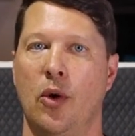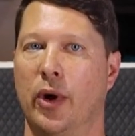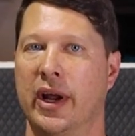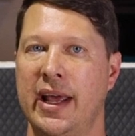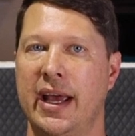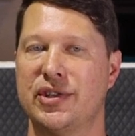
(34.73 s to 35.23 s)

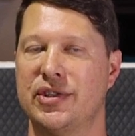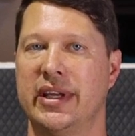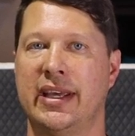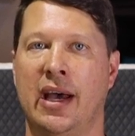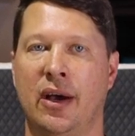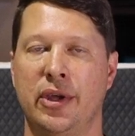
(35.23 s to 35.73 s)
We're gonna
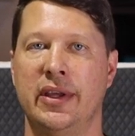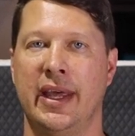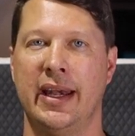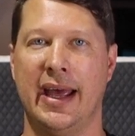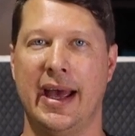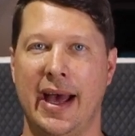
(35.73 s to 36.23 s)
actually
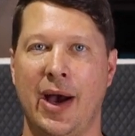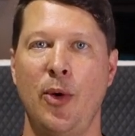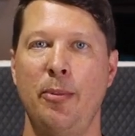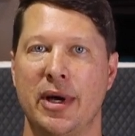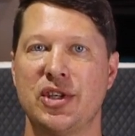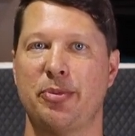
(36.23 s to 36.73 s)
calculate
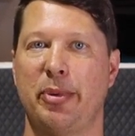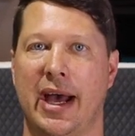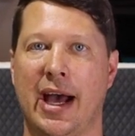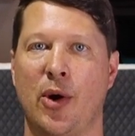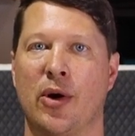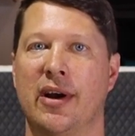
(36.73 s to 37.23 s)
how much
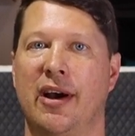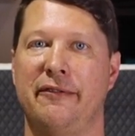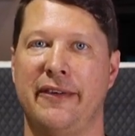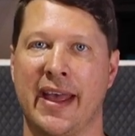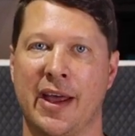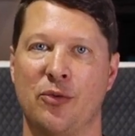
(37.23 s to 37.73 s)
power a
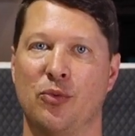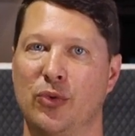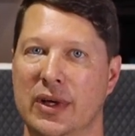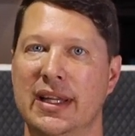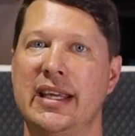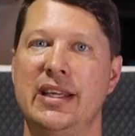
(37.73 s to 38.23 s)
van
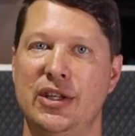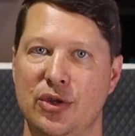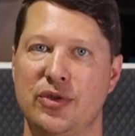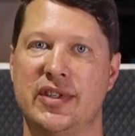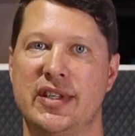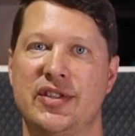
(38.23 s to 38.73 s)
really
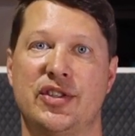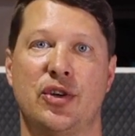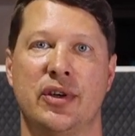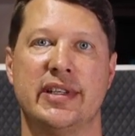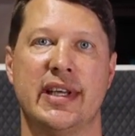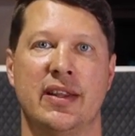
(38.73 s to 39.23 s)
uses
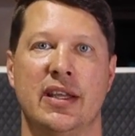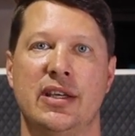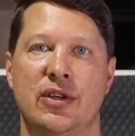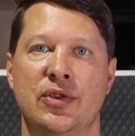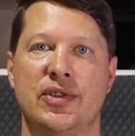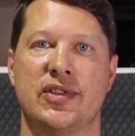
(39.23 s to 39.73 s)
during daily
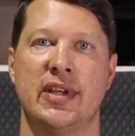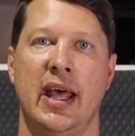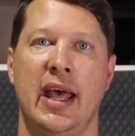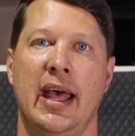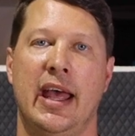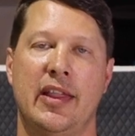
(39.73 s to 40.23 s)
use.
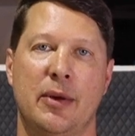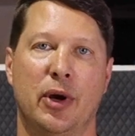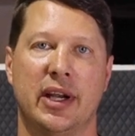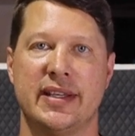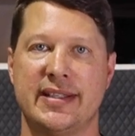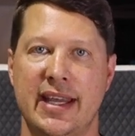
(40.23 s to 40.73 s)
And then
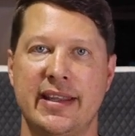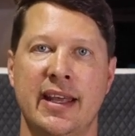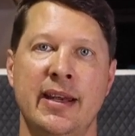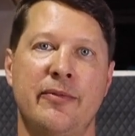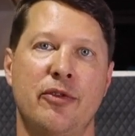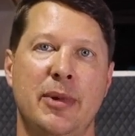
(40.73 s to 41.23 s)
we're gonna take
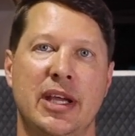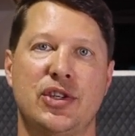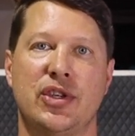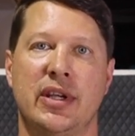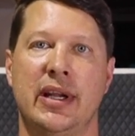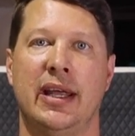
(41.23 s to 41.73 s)
that
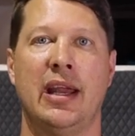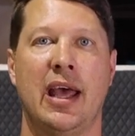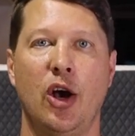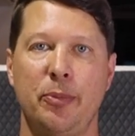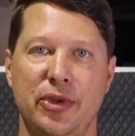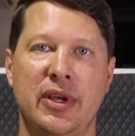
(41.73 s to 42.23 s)
information and
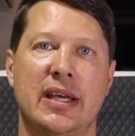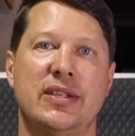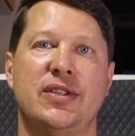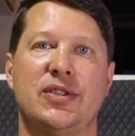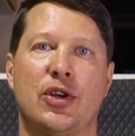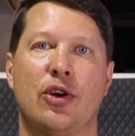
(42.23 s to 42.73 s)
help you
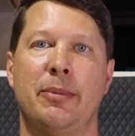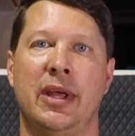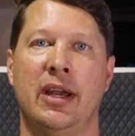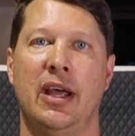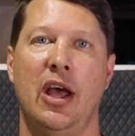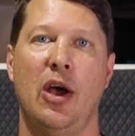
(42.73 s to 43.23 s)
guys
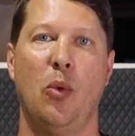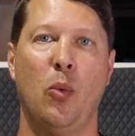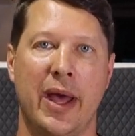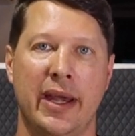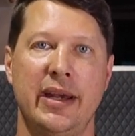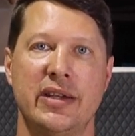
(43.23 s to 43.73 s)
determine
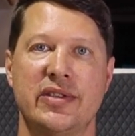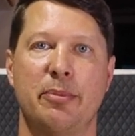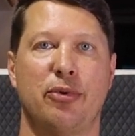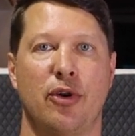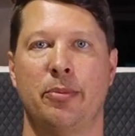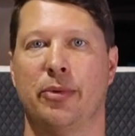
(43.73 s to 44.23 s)
when it is
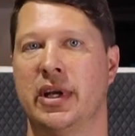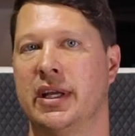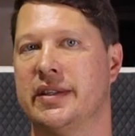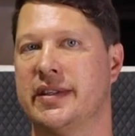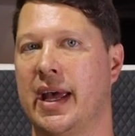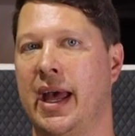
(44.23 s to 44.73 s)

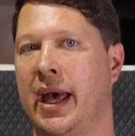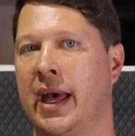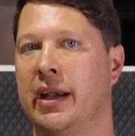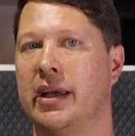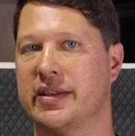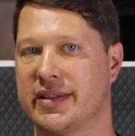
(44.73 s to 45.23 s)
appropriate to
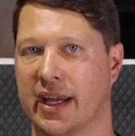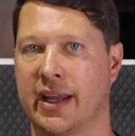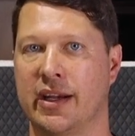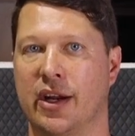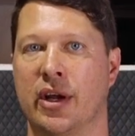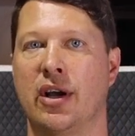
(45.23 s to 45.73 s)
add a
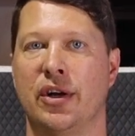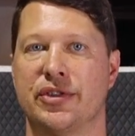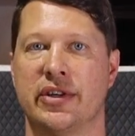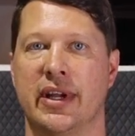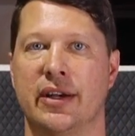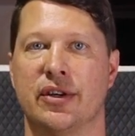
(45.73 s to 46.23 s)
secondary
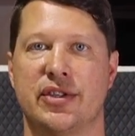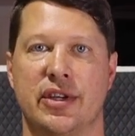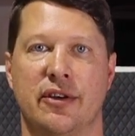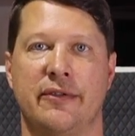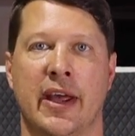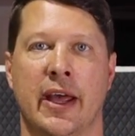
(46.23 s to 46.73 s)
alternator
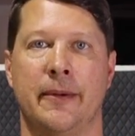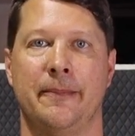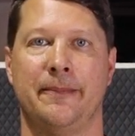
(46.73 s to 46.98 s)
to your van.